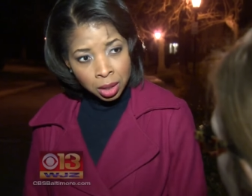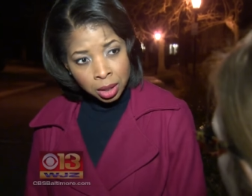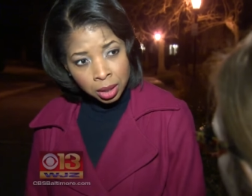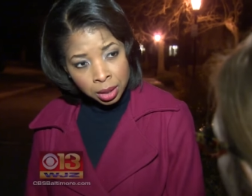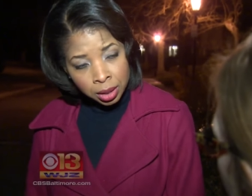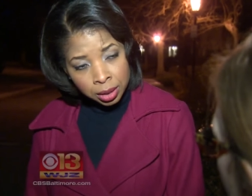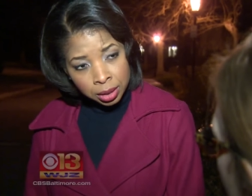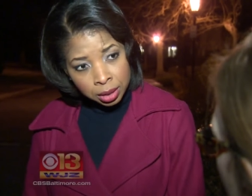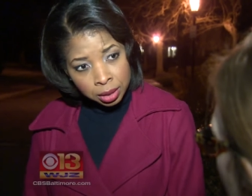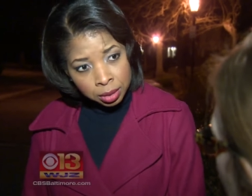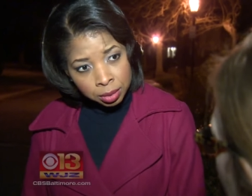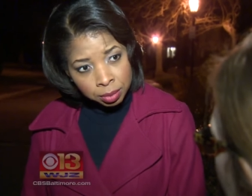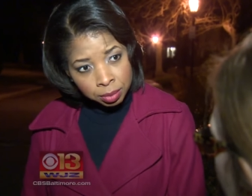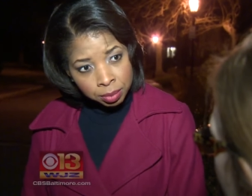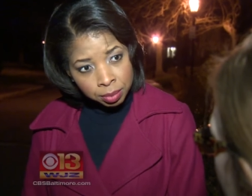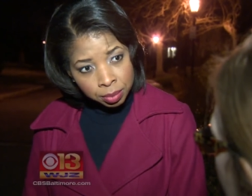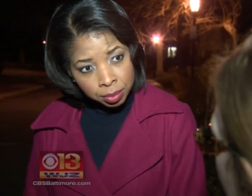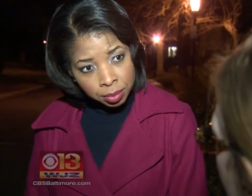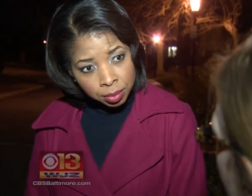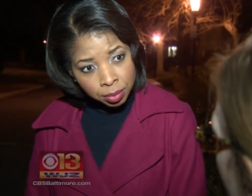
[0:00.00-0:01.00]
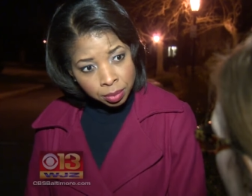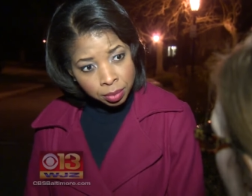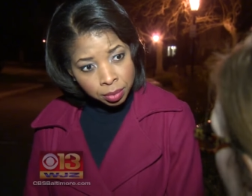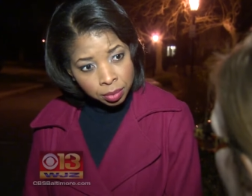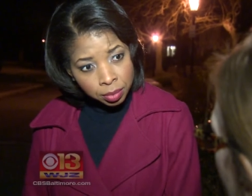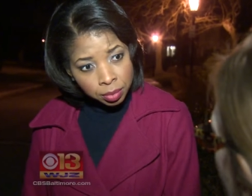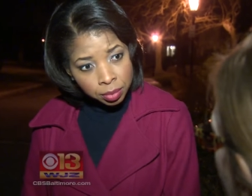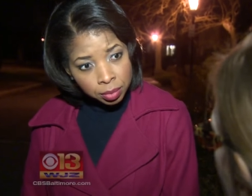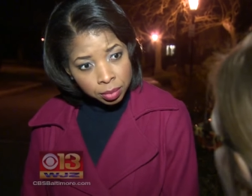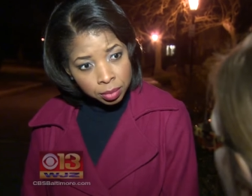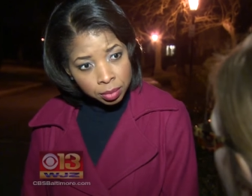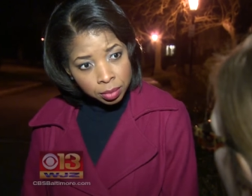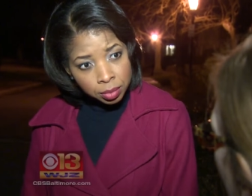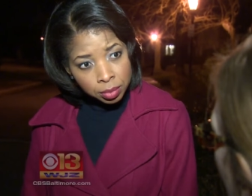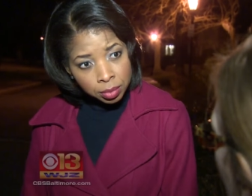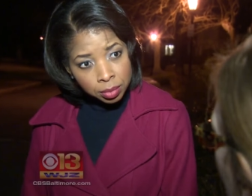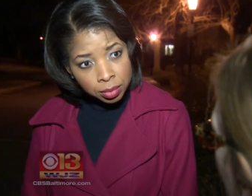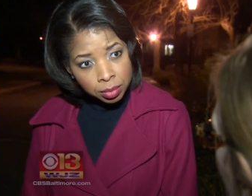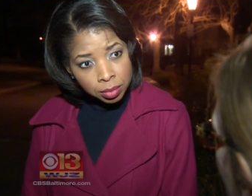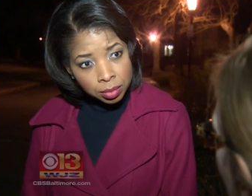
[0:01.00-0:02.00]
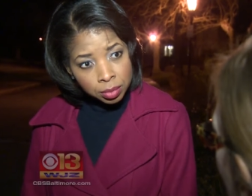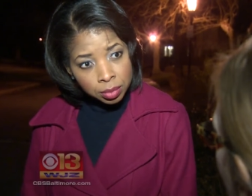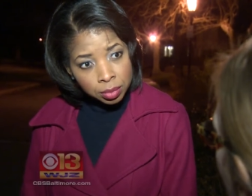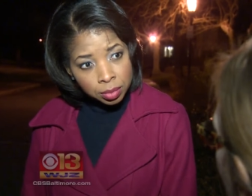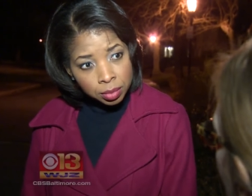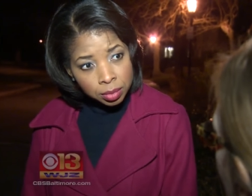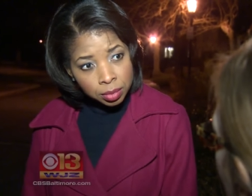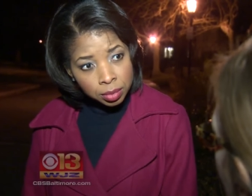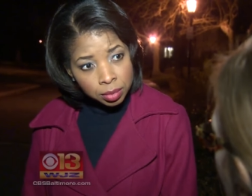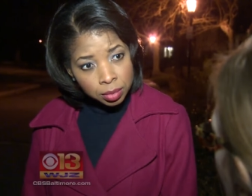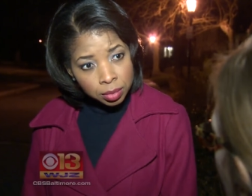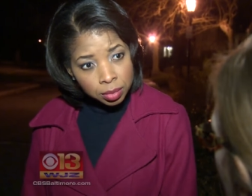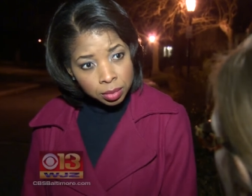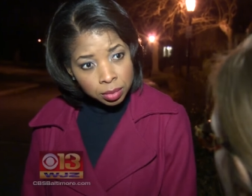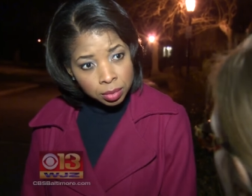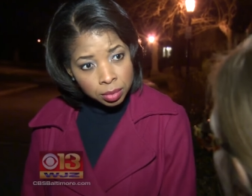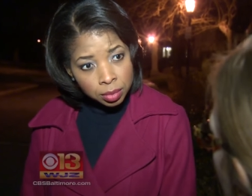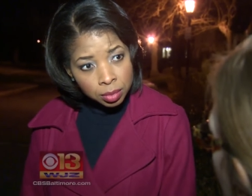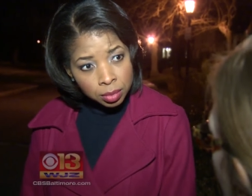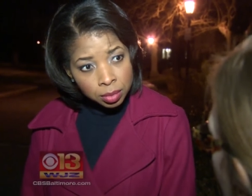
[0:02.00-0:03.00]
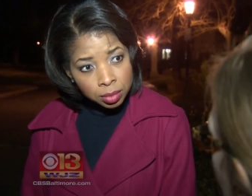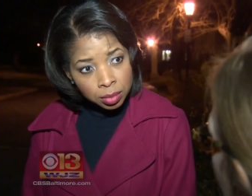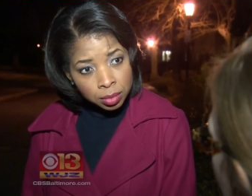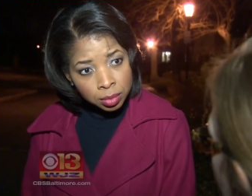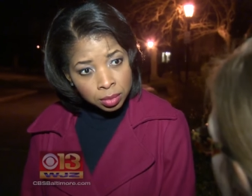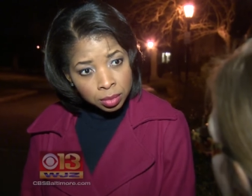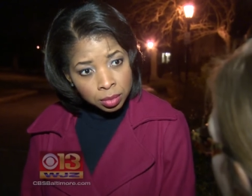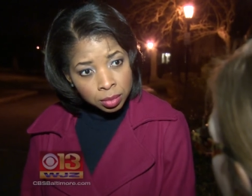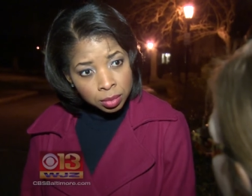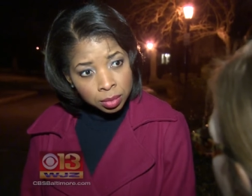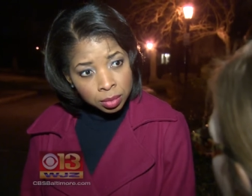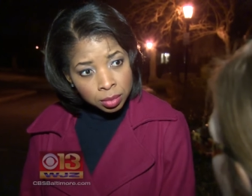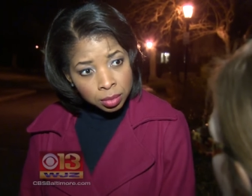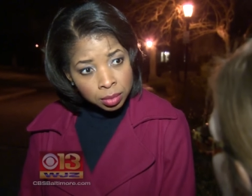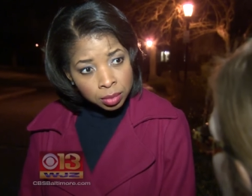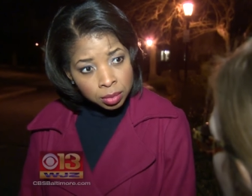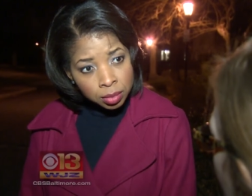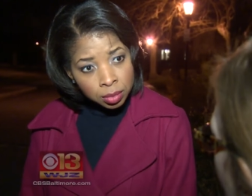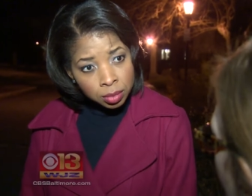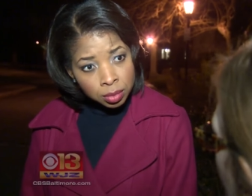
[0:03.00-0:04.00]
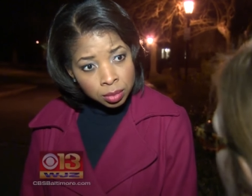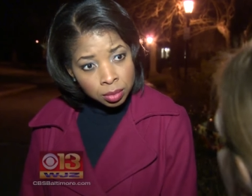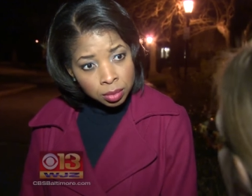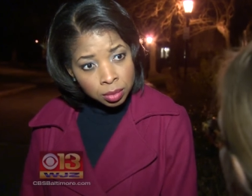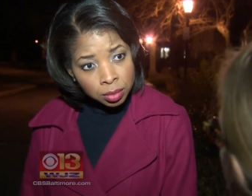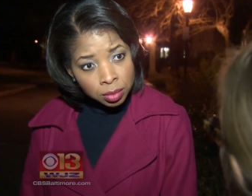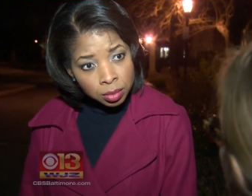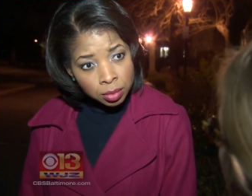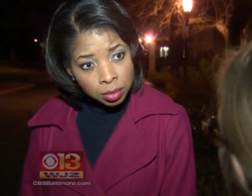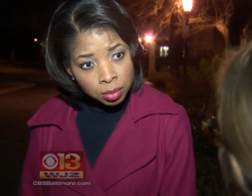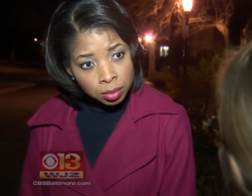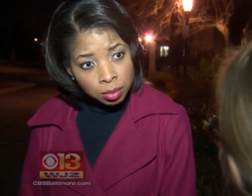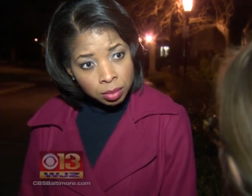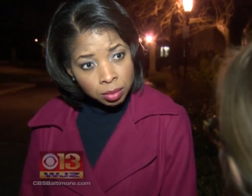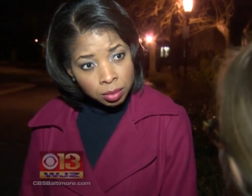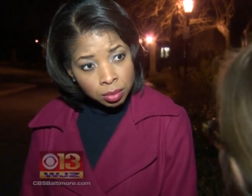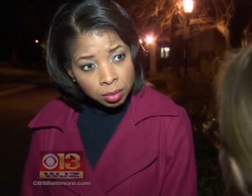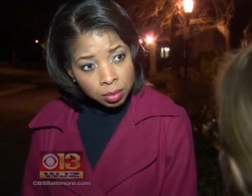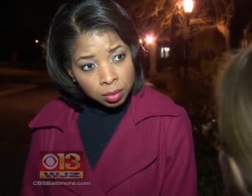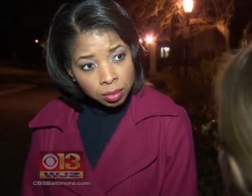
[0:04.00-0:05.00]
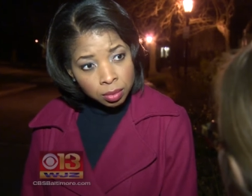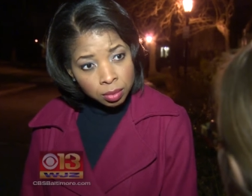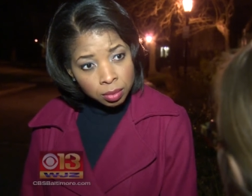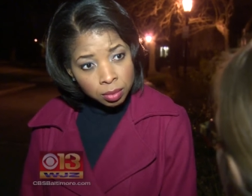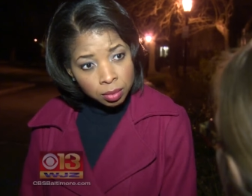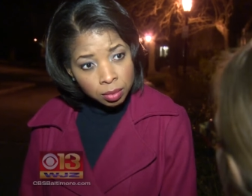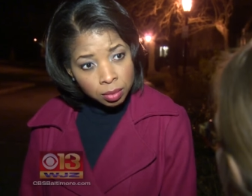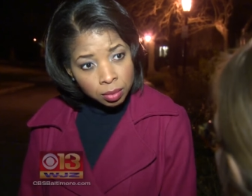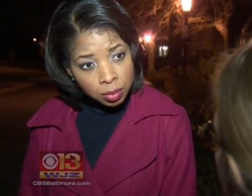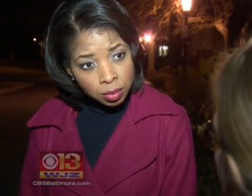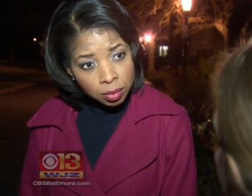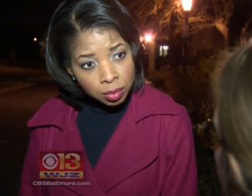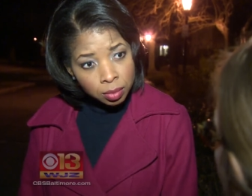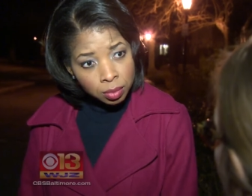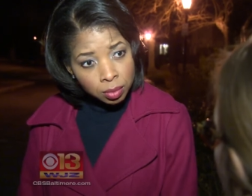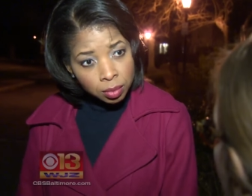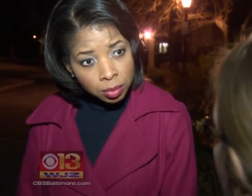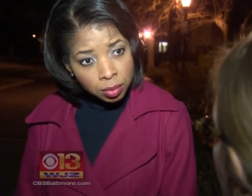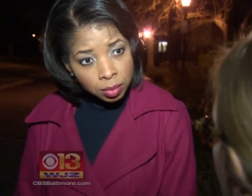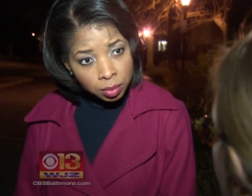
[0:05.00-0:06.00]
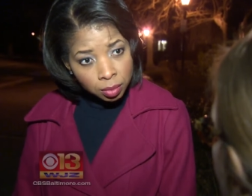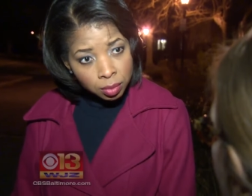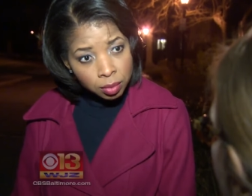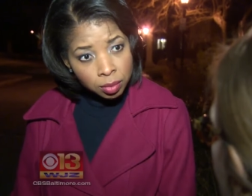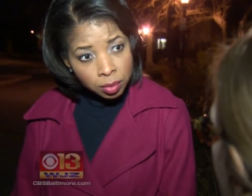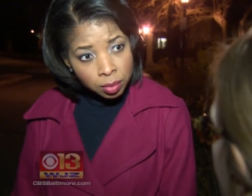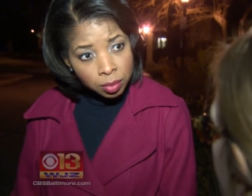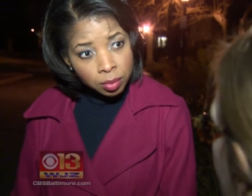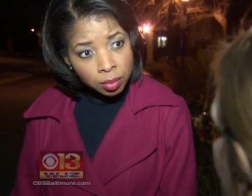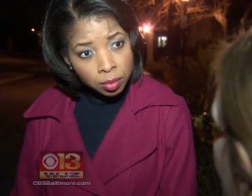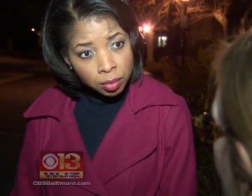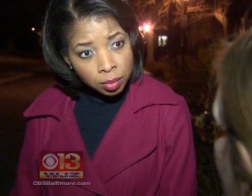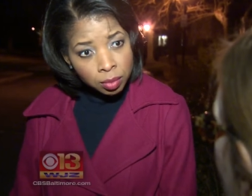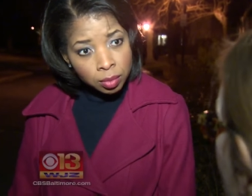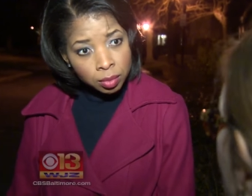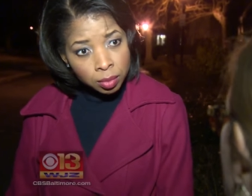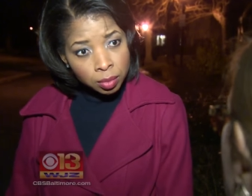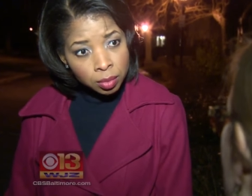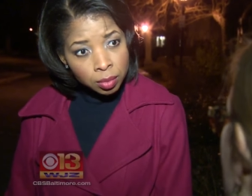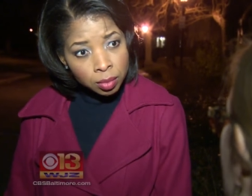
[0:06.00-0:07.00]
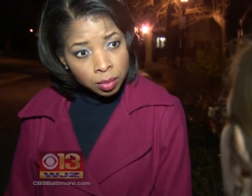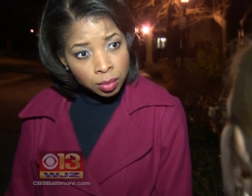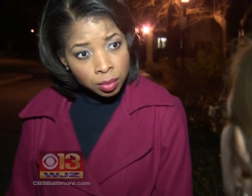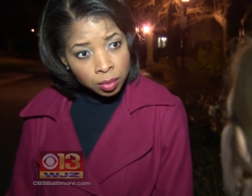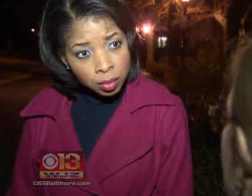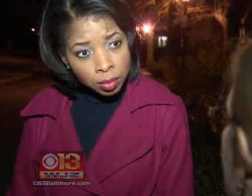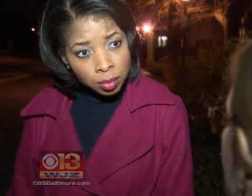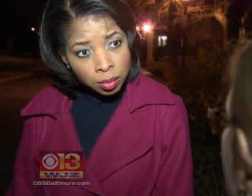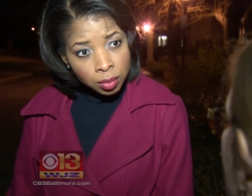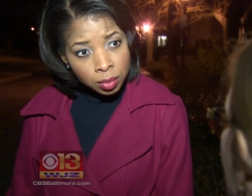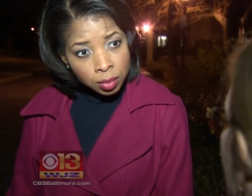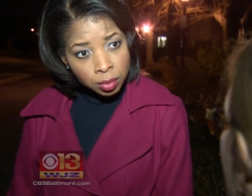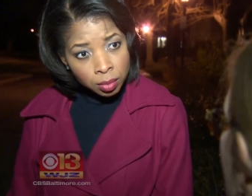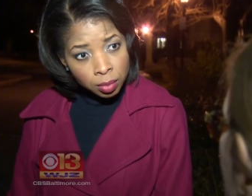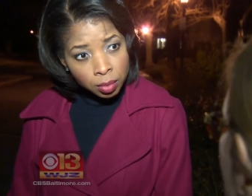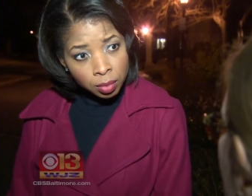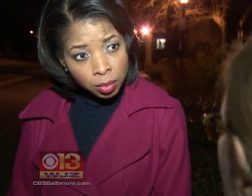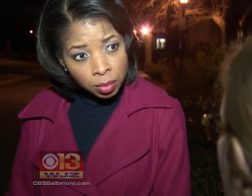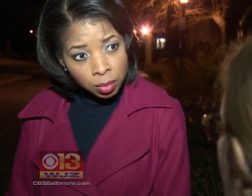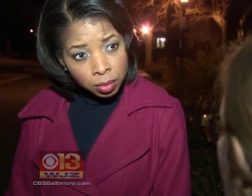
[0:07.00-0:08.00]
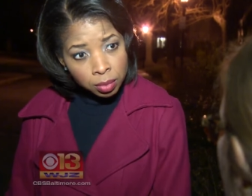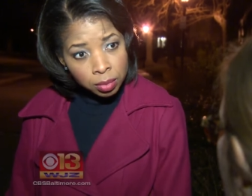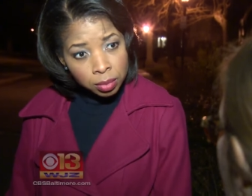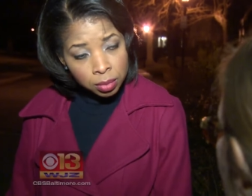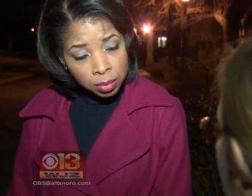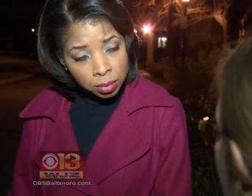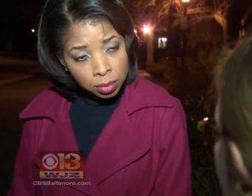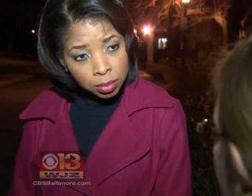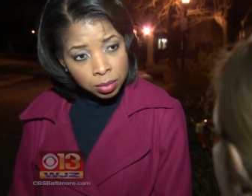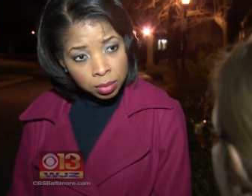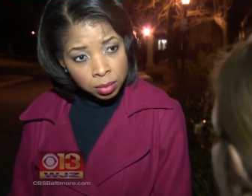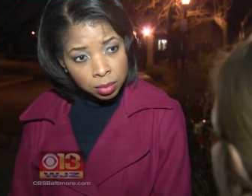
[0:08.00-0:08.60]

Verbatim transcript: Of course, no parent wants to think that their children are faced with really complex and scary situations